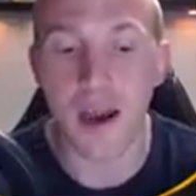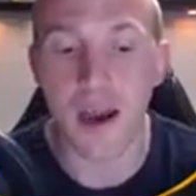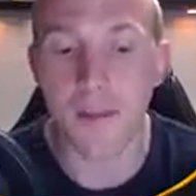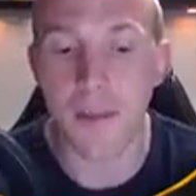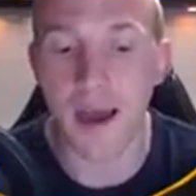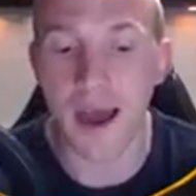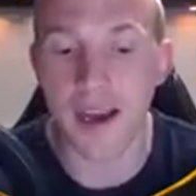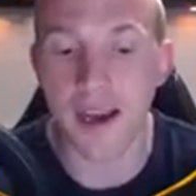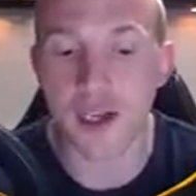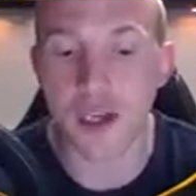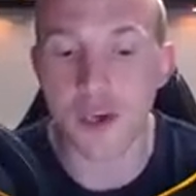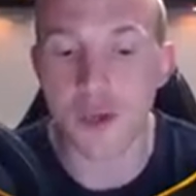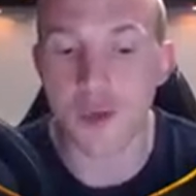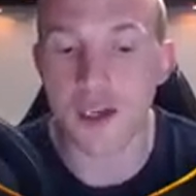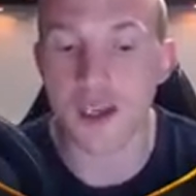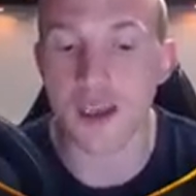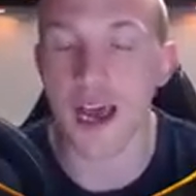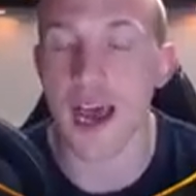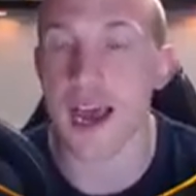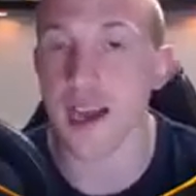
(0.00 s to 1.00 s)
and by
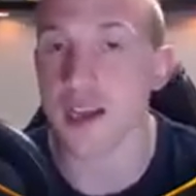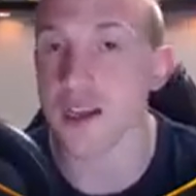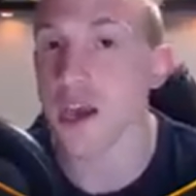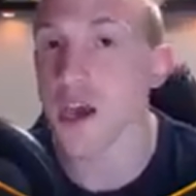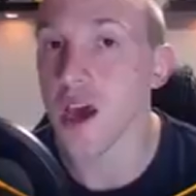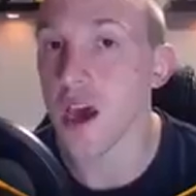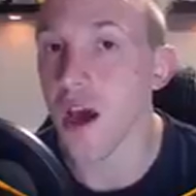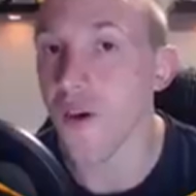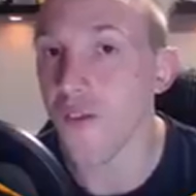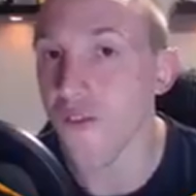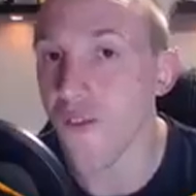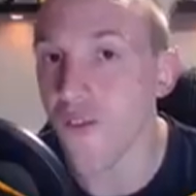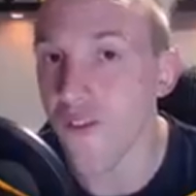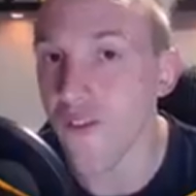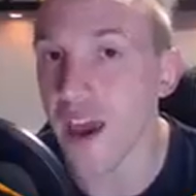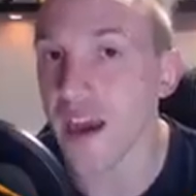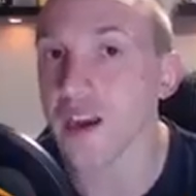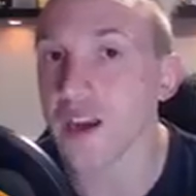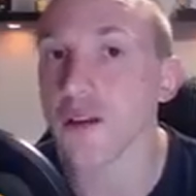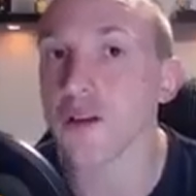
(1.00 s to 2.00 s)
doing that,
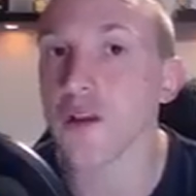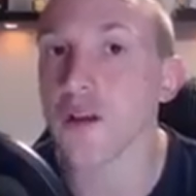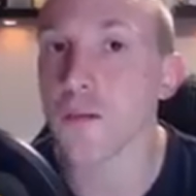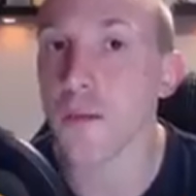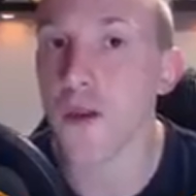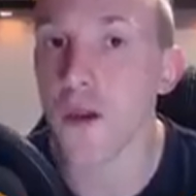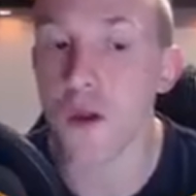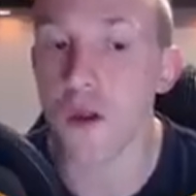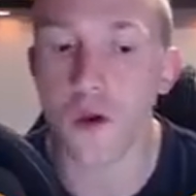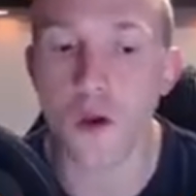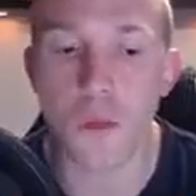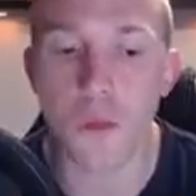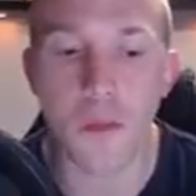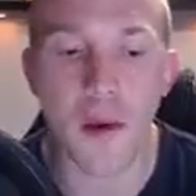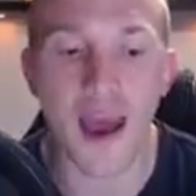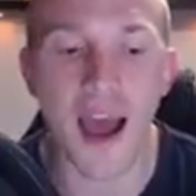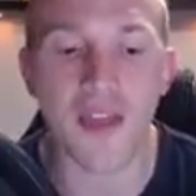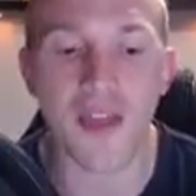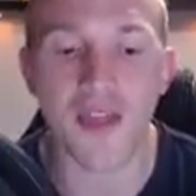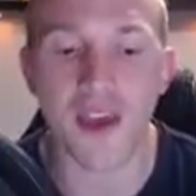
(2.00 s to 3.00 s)
affect the balloon
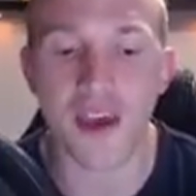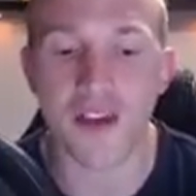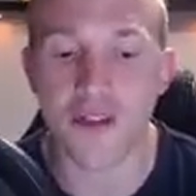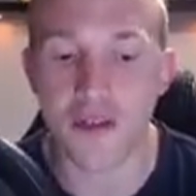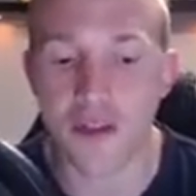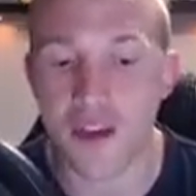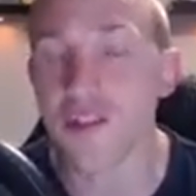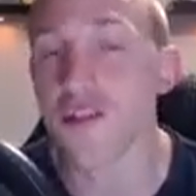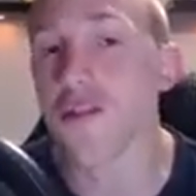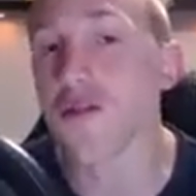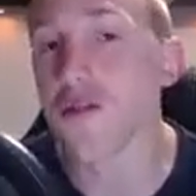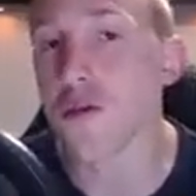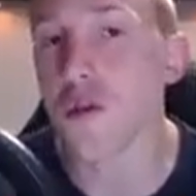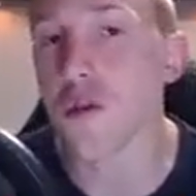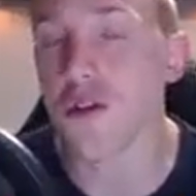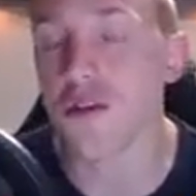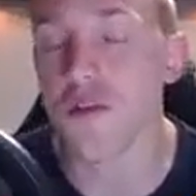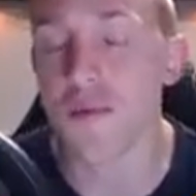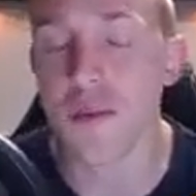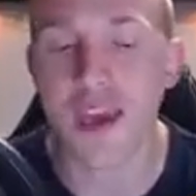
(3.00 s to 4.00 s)
pathing. So this is
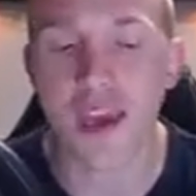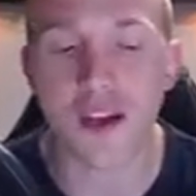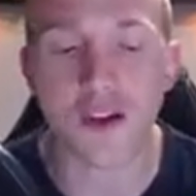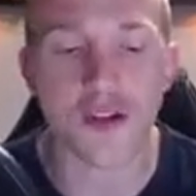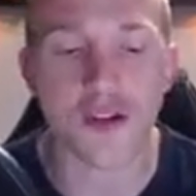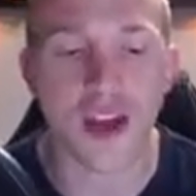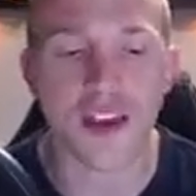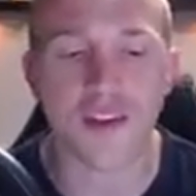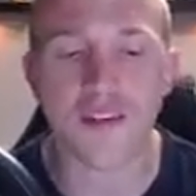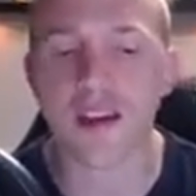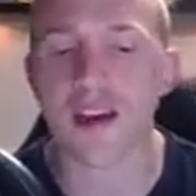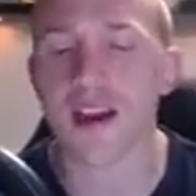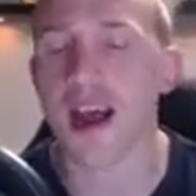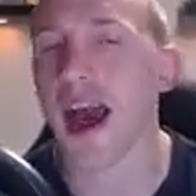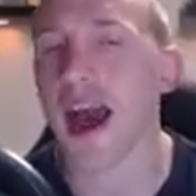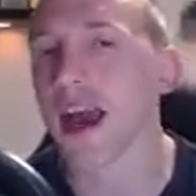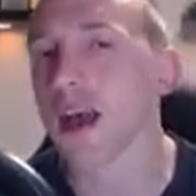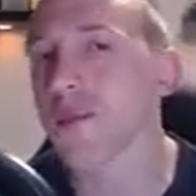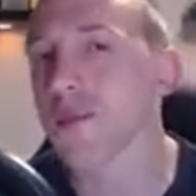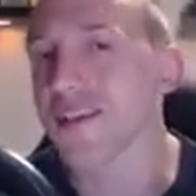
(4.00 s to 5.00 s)
going to be interesting.
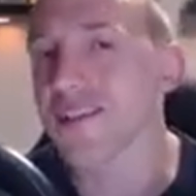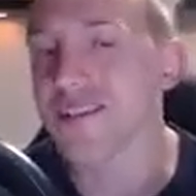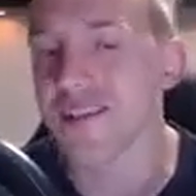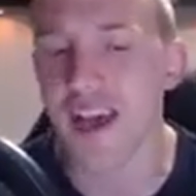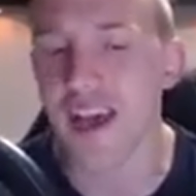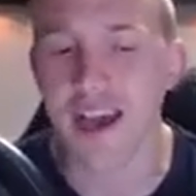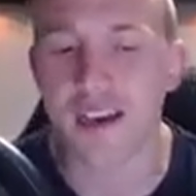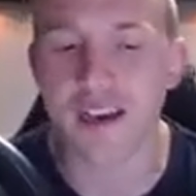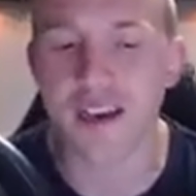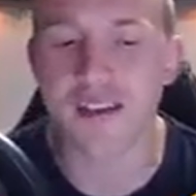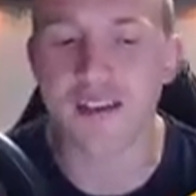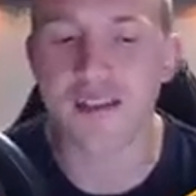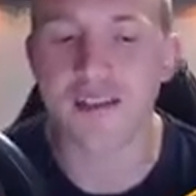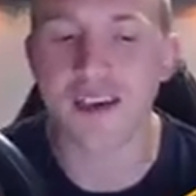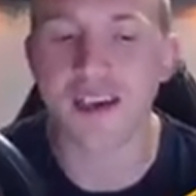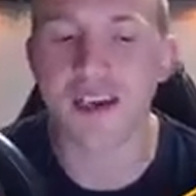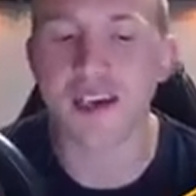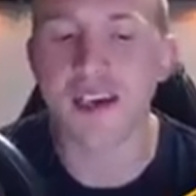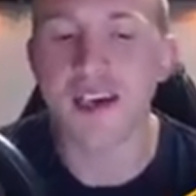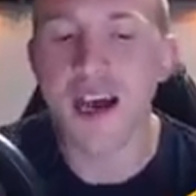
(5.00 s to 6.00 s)
I am excited to
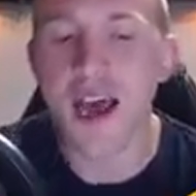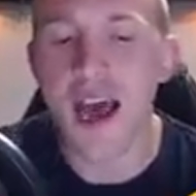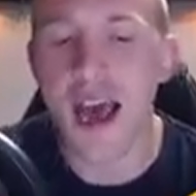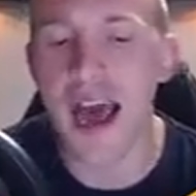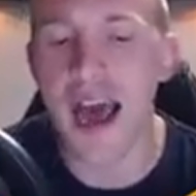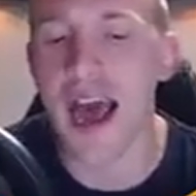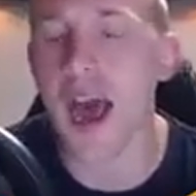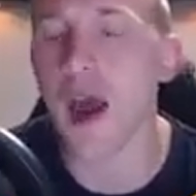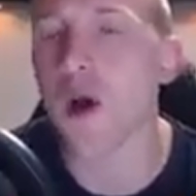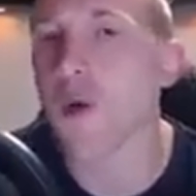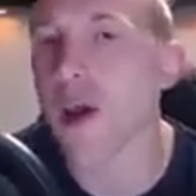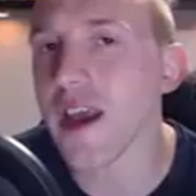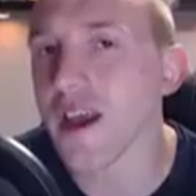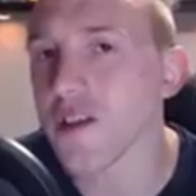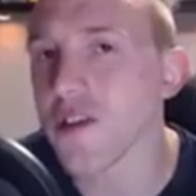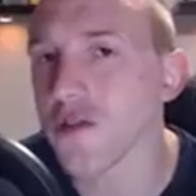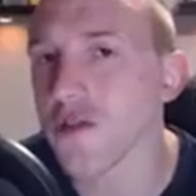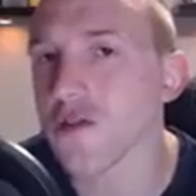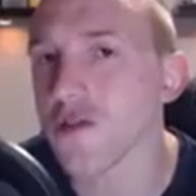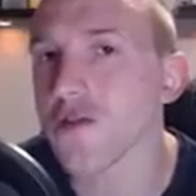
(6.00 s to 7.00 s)
see how
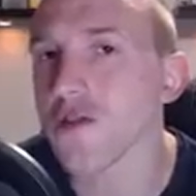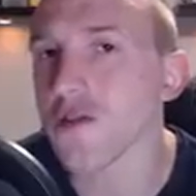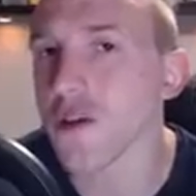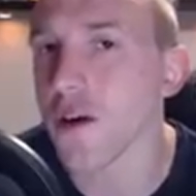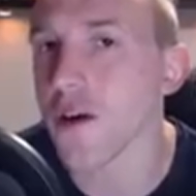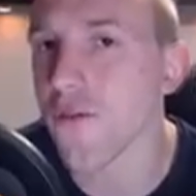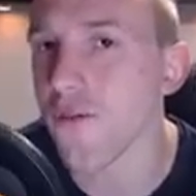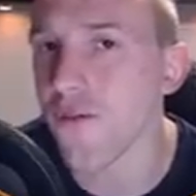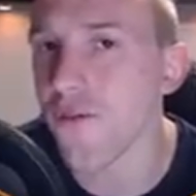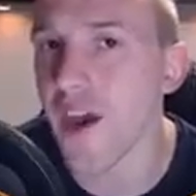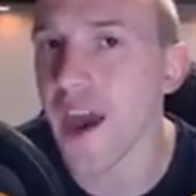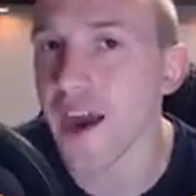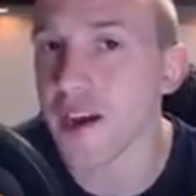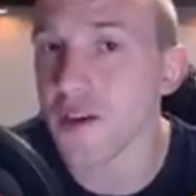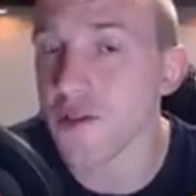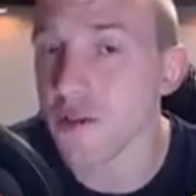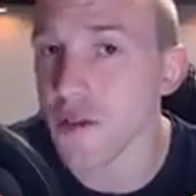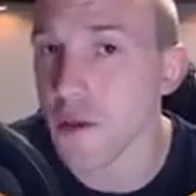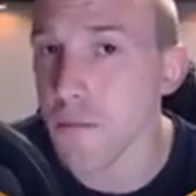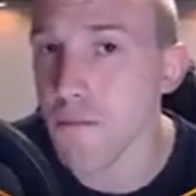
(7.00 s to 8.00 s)
it does
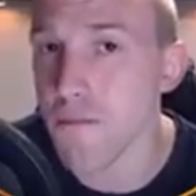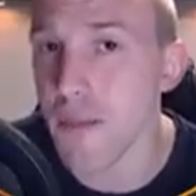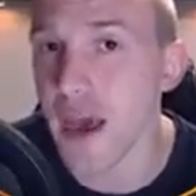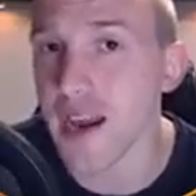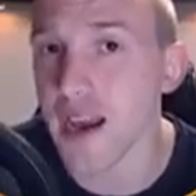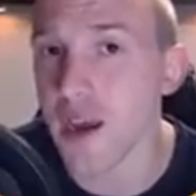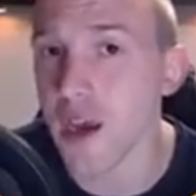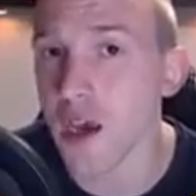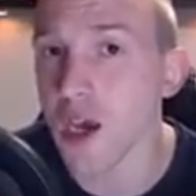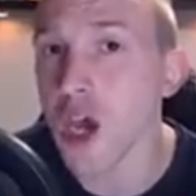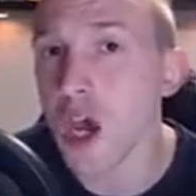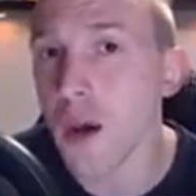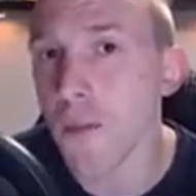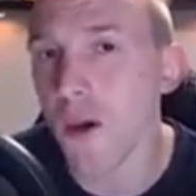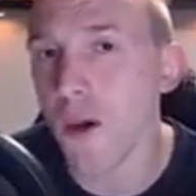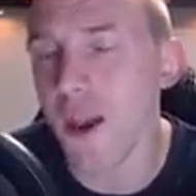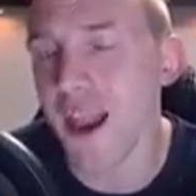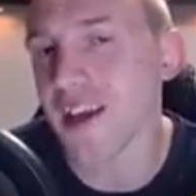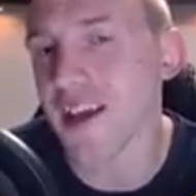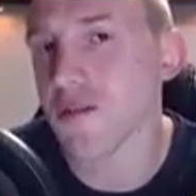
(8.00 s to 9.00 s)
affect the meta,
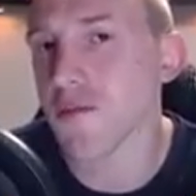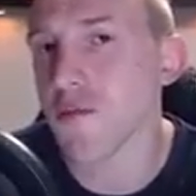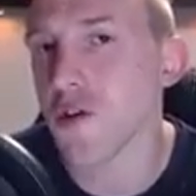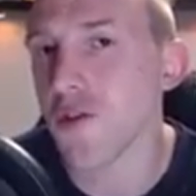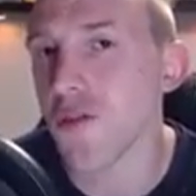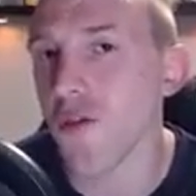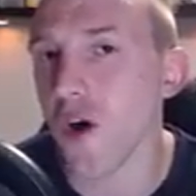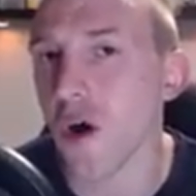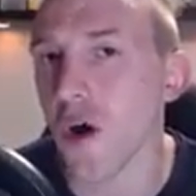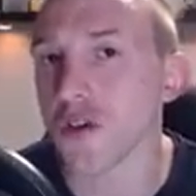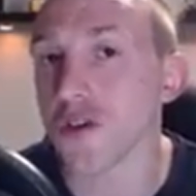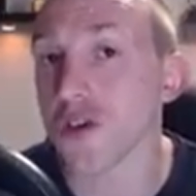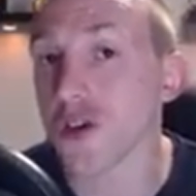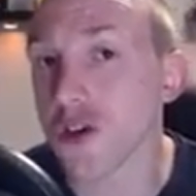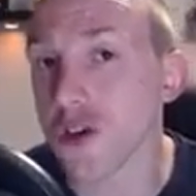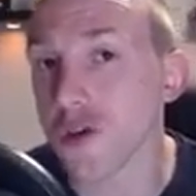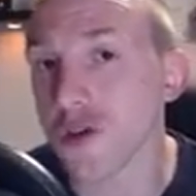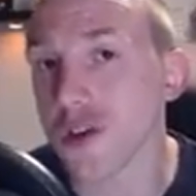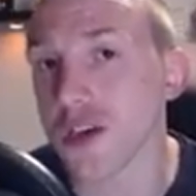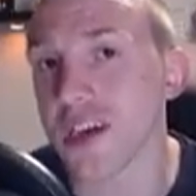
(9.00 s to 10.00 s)
but let's move on
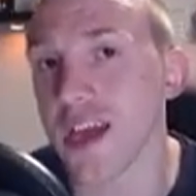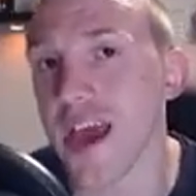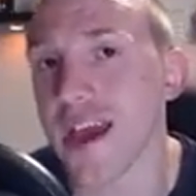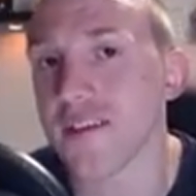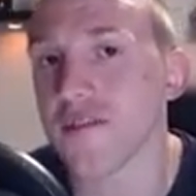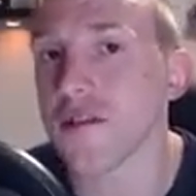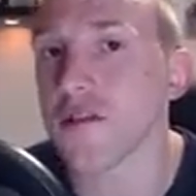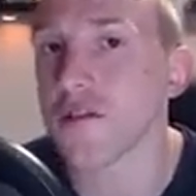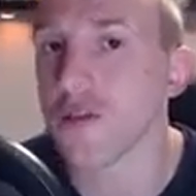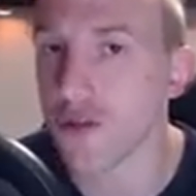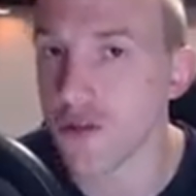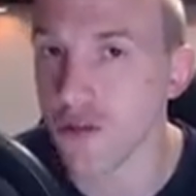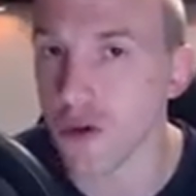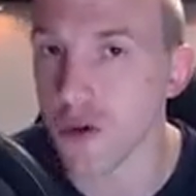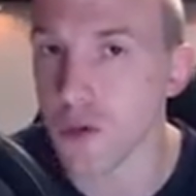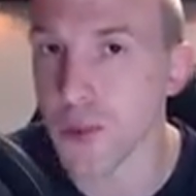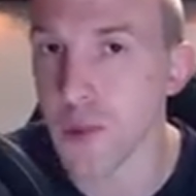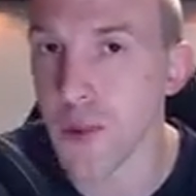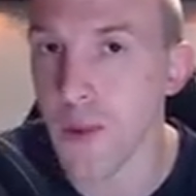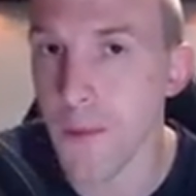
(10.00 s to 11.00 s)
to the next
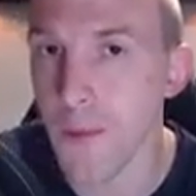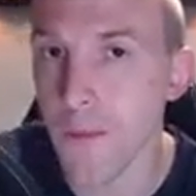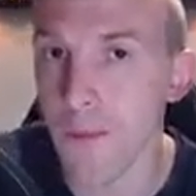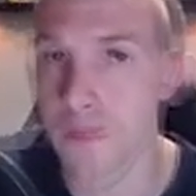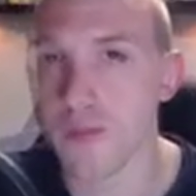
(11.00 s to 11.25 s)
troop.